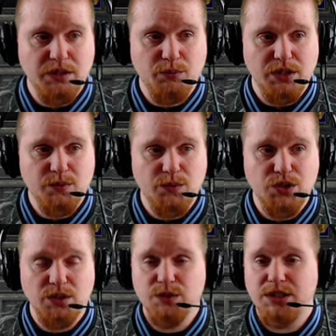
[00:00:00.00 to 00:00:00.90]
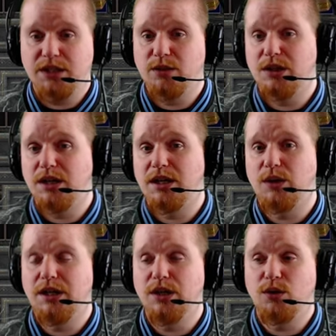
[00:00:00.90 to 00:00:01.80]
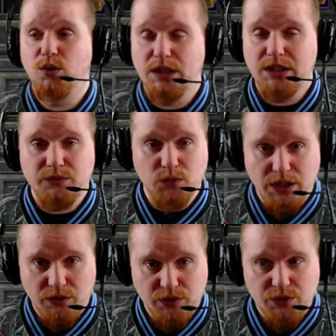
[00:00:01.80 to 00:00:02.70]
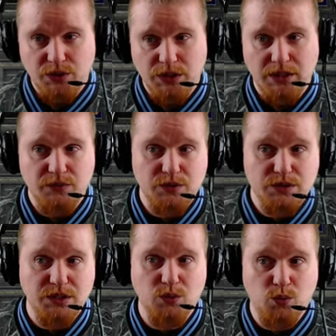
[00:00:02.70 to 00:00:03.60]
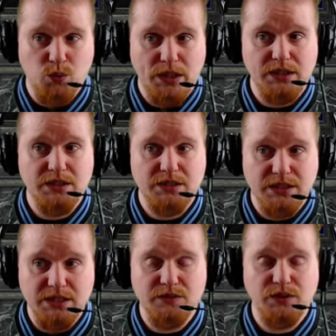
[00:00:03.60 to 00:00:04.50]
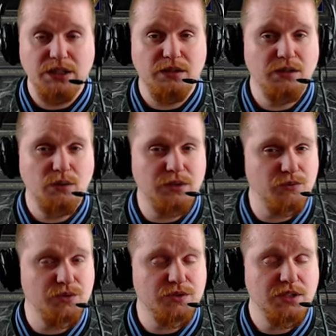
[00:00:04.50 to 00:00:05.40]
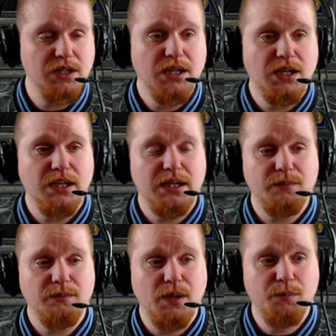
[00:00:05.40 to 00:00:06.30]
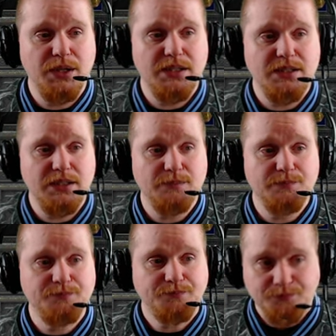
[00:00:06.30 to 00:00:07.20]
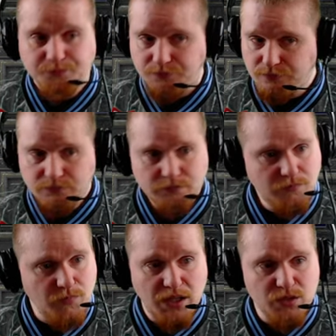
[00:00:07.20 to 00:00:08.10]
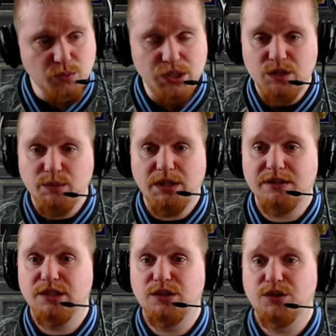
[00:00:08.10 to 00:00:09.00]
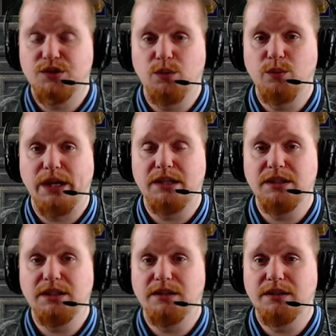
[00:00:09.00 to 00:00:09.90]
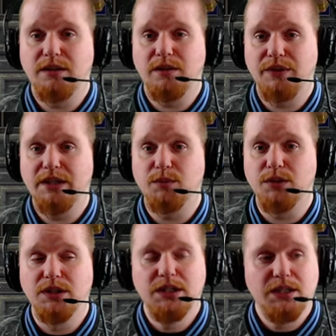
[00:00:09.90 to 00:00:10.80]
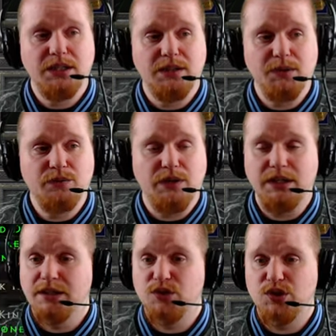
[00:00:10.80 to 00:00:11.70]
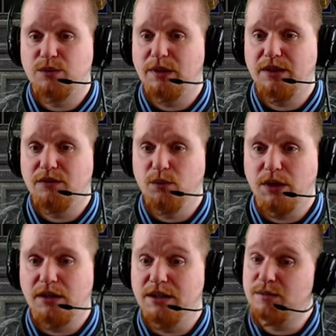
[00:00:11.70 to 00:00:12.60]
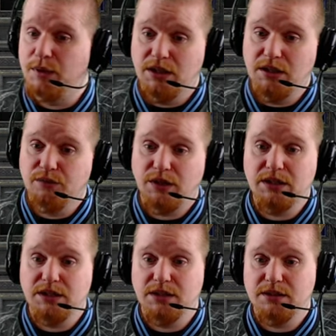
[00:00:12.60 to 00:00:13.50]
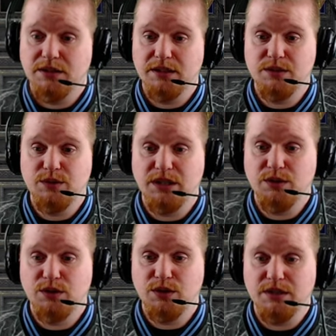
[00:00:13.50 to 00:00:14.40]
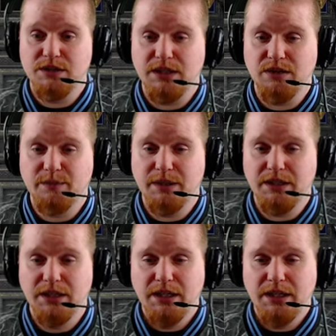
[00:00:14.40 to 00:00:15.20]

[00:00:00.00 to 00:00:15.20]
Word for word: impressed with General's Tando Laga Naut on a early level character, and I've used it quite extensively on low levels, um, but um, it's really just because it's so readily uh, available. Um, you find it just about everywhere. And speaking of finding it, let's go take a look on Silospen